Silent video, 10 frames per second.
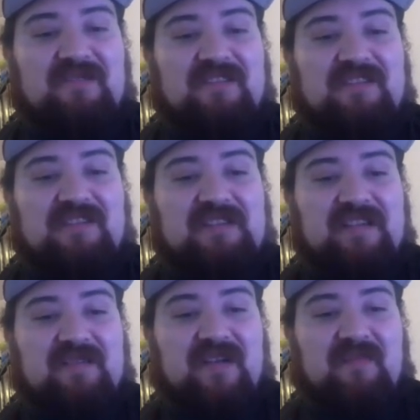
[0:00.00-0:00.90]
to the
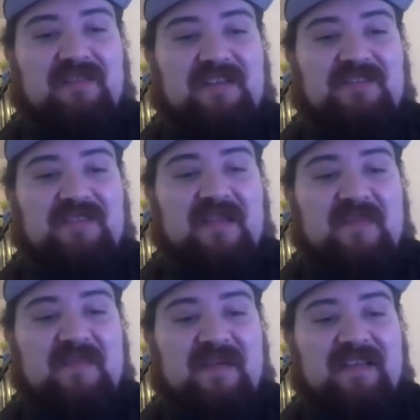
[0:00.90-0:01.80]
Chilean population that
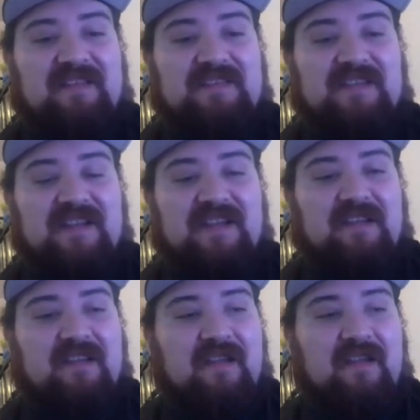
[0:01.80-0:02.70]
may buy this honey,